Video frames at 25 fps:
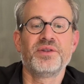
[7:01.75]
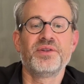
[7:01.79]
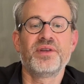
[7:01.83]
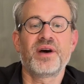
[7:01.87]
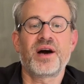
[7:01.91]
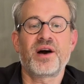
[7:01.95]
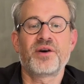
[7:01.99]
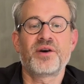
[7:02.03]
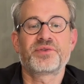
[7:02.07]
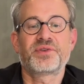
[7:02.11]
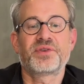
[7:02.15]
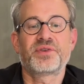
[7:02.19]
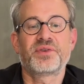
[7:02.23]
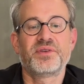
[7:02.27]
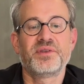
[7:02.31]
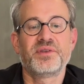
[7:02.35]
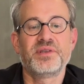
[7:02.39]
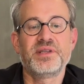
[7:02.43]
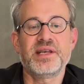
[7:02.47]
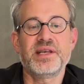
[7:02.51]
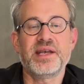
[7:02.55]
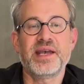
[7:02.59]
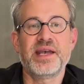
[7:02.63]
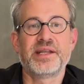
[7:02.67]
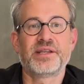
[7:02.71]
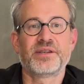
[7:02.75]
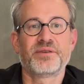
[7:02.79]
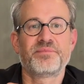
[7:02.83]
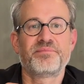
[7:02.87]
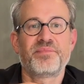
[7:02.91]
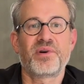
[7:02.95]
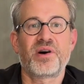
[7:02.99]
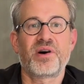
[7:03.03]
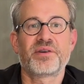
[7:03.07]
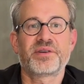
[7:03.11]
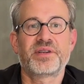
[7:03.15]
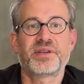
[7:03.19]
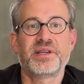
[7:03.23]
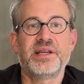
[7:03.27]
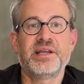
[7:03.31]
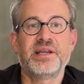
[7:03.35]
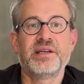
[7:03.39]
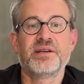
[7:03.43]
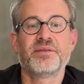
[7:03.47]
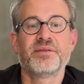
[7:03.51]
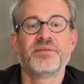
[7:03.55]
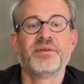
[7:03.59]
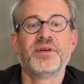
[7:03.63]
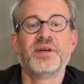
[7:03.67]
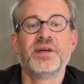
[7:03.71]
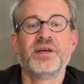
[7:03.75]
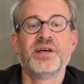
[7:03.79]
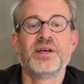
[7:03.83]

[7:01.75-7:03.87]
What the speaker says: out the inner part here